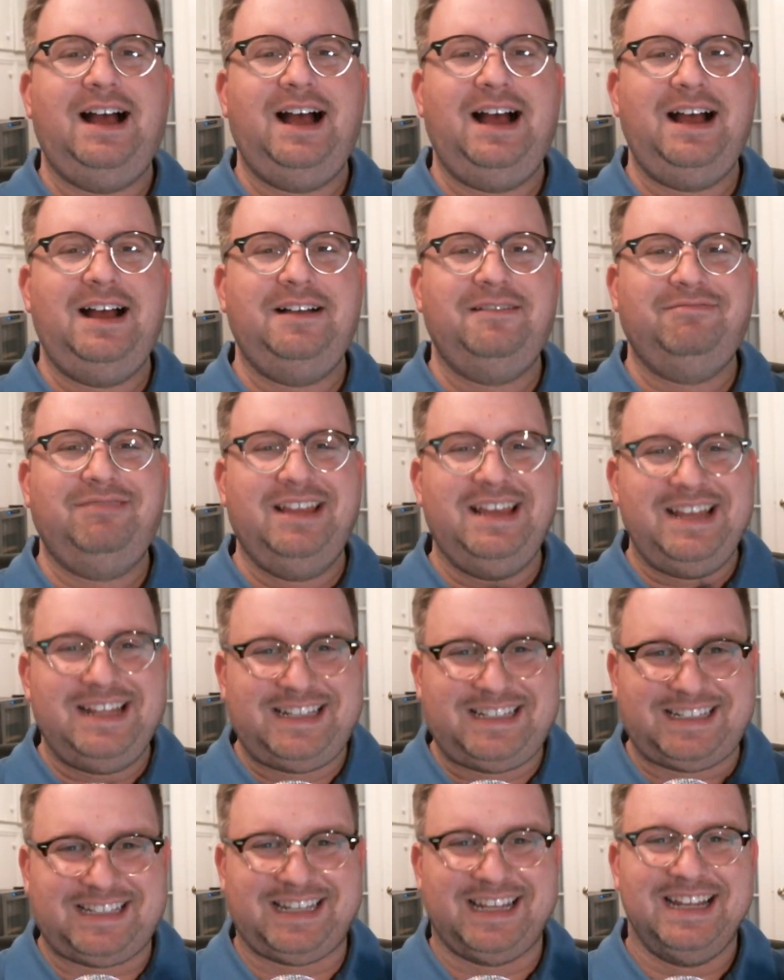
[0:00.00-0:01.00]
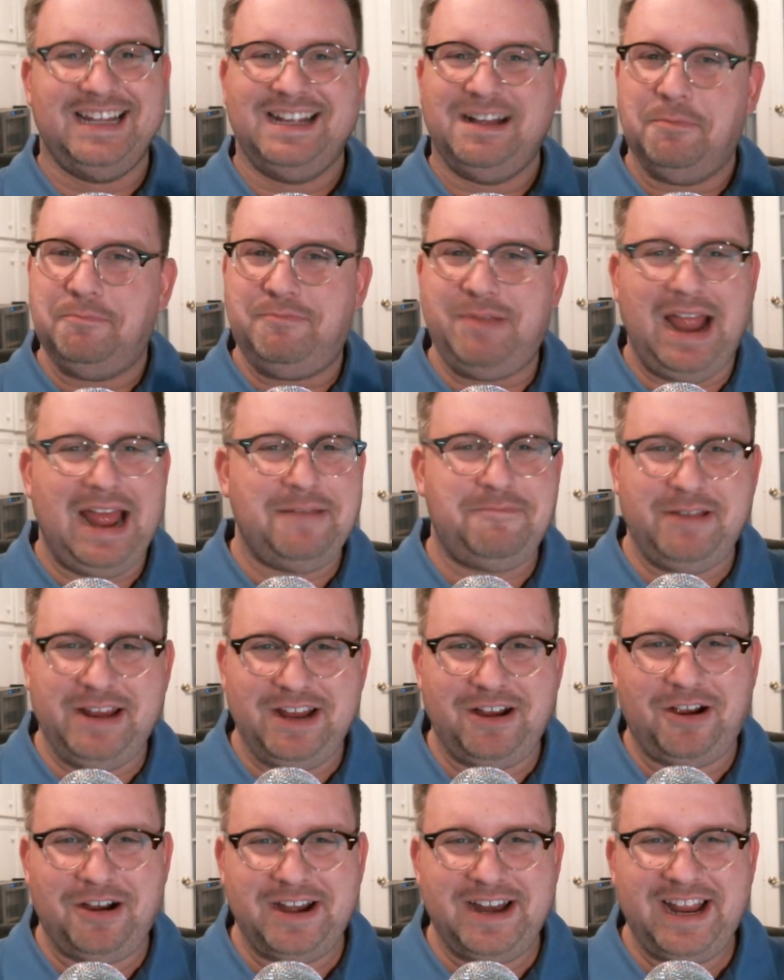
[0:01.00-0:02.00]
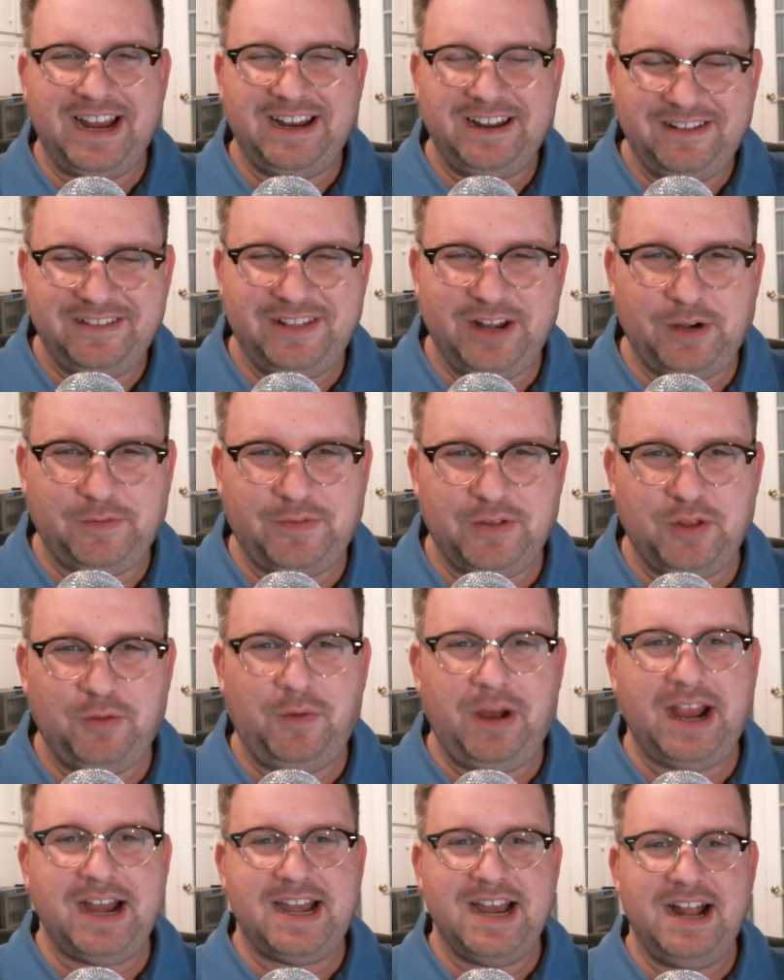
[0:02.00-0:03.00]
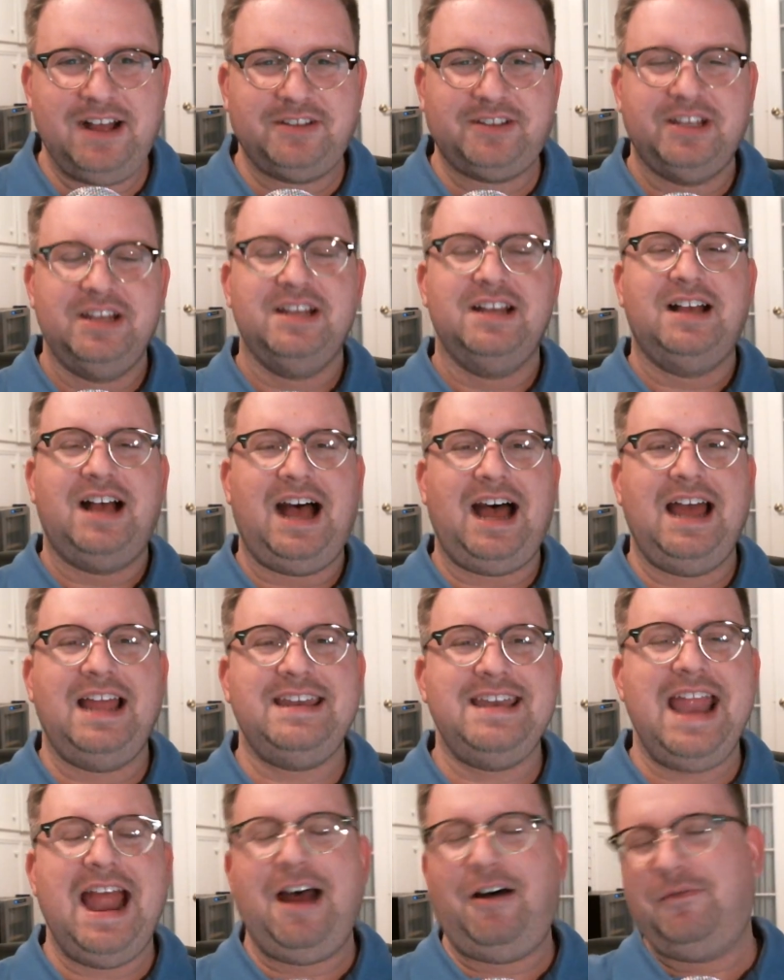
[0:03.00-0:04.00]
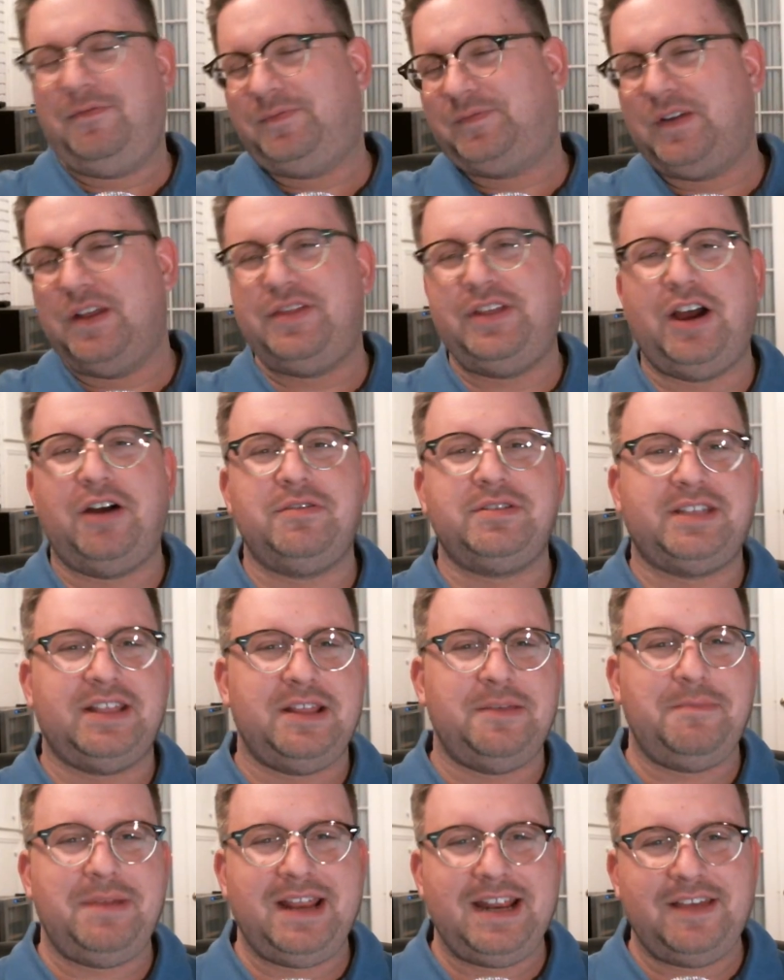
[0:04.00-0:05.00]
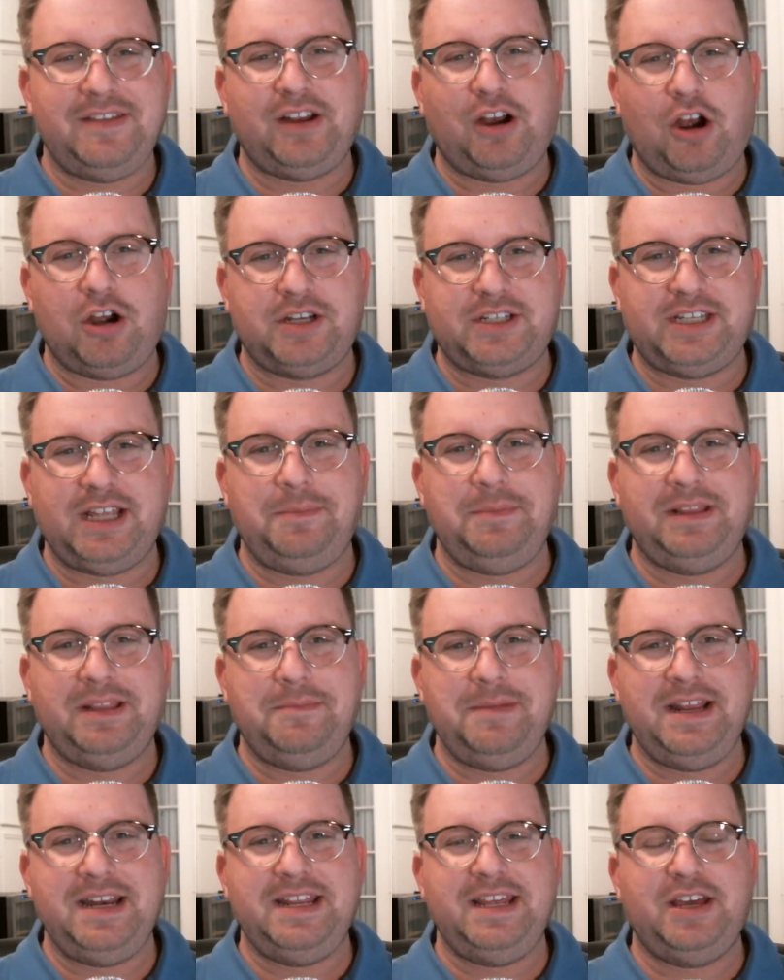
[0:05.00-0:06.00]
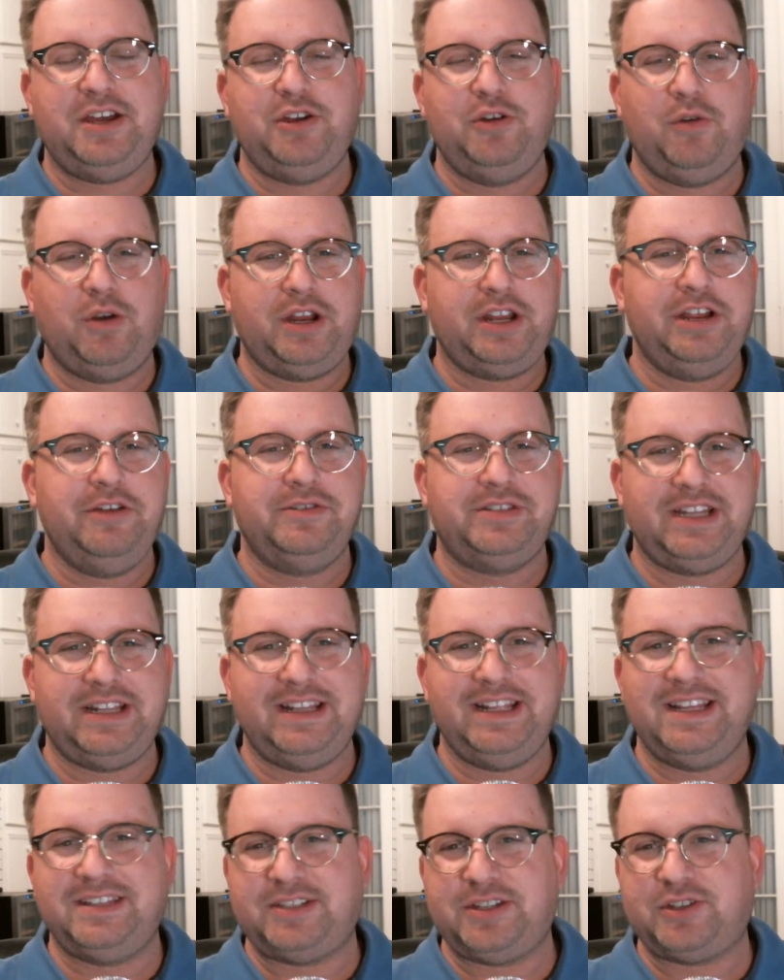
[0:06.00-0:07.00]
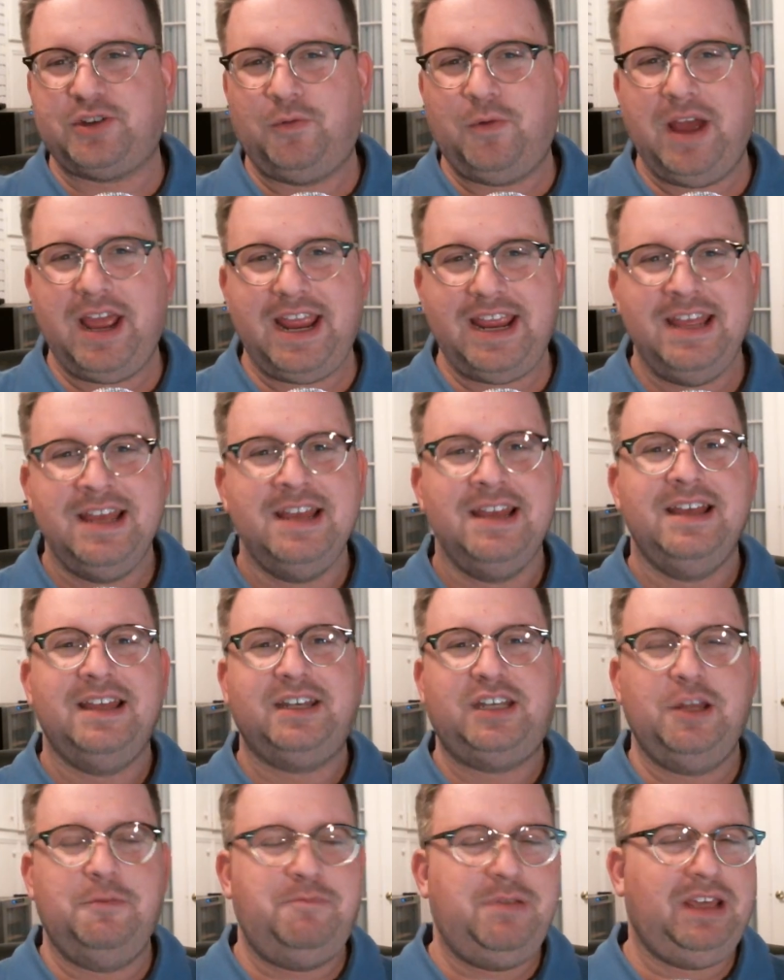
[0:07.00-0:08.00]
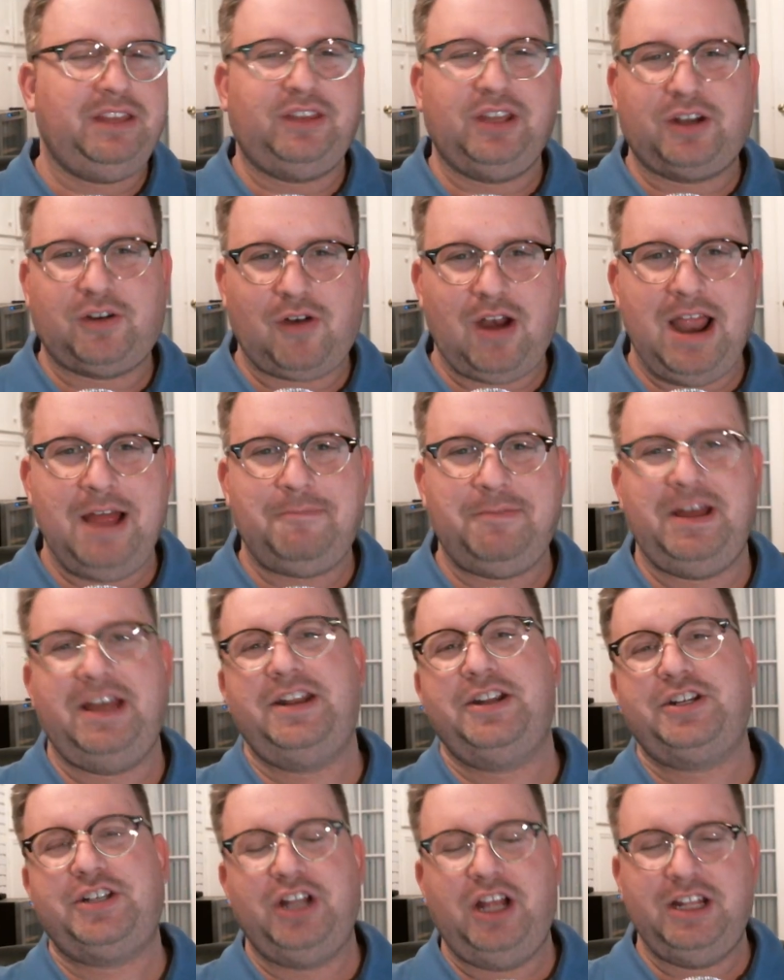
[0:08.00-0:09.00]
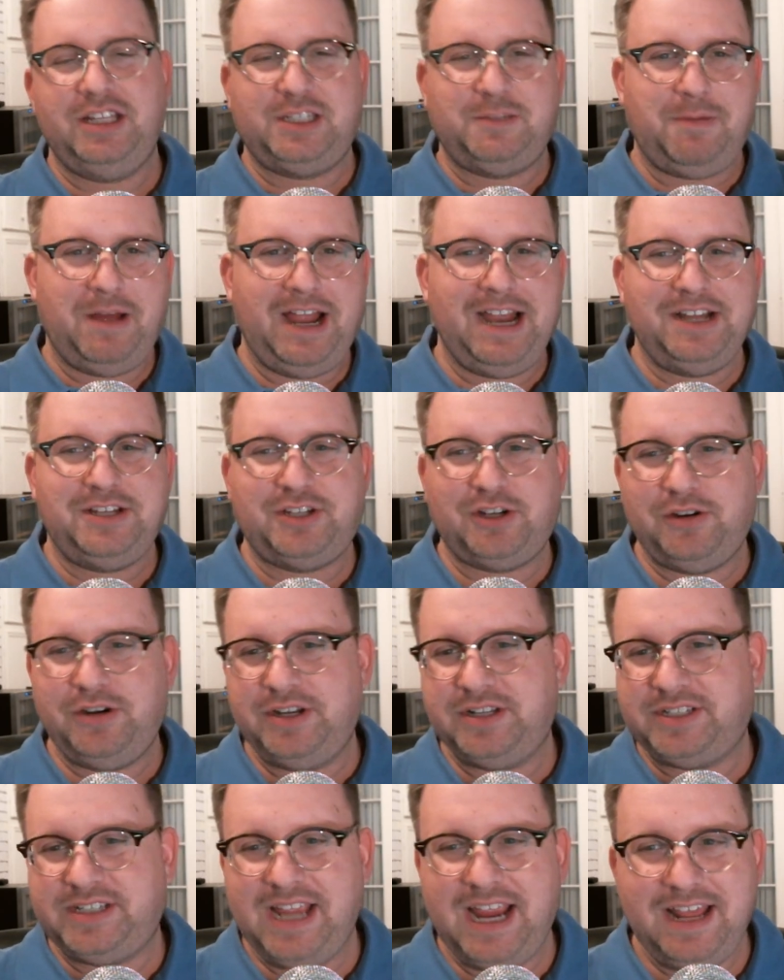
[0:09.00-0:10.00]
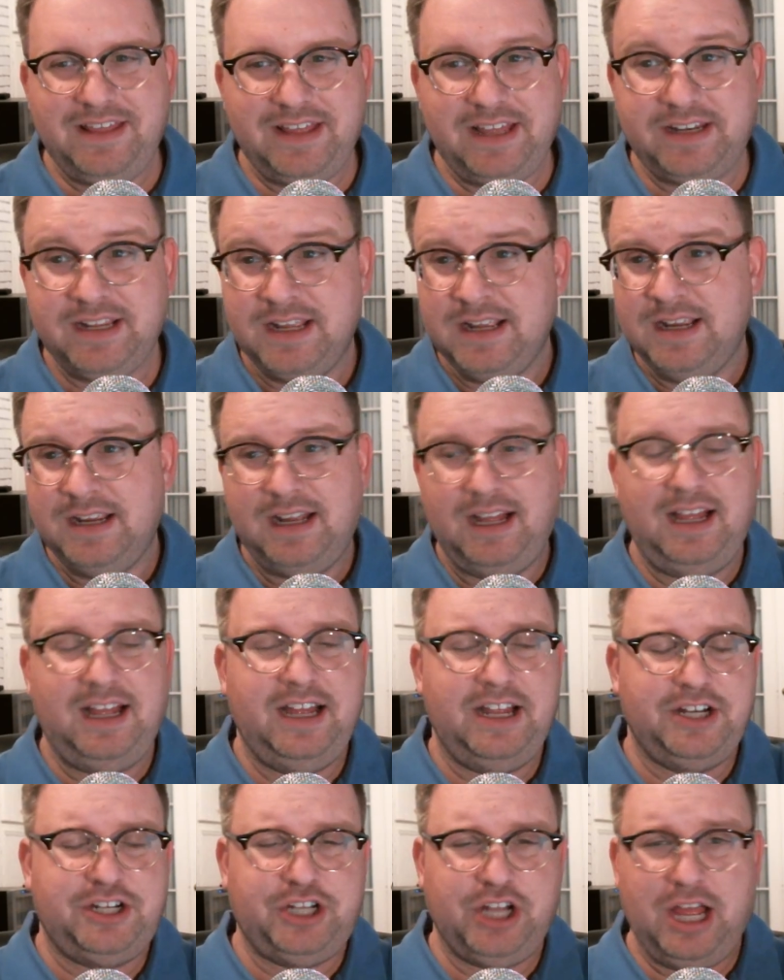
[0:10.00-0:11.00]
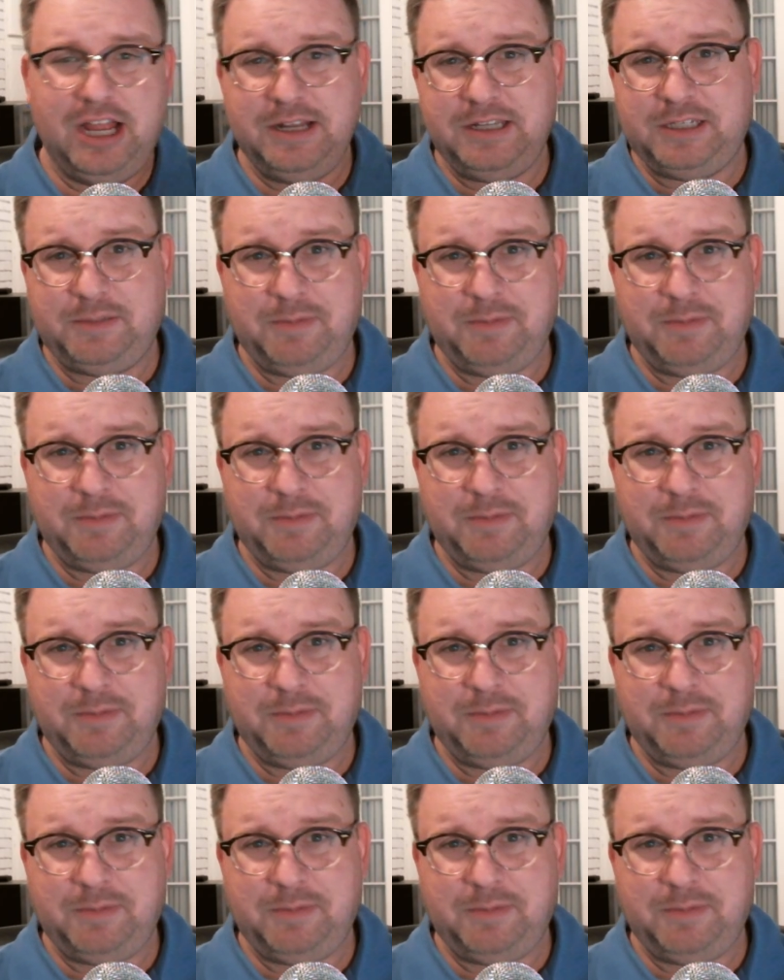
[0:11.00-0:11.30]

let's bad PR day there for the White House. Uh, now, for those in the media, there are some in the media who are using this as a way to beat the crap out of Sean Spicer and to say that uh, Sean